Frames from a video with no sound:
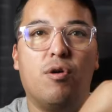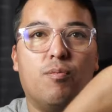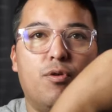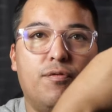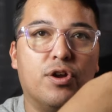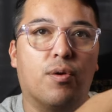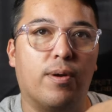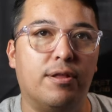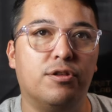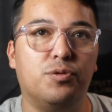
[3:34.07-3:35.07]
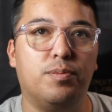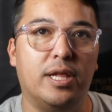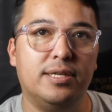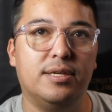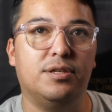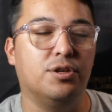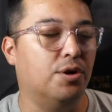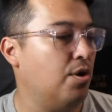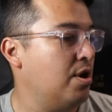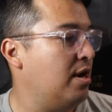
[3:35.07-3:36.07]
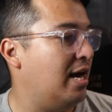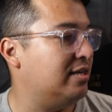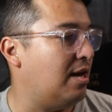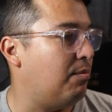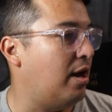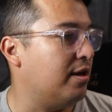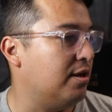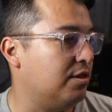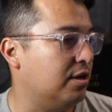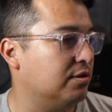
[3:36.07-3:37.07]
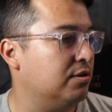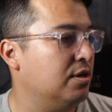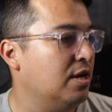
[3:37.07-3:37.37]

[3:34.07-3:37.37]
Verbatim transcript: moving around those places, so it's not blocking things.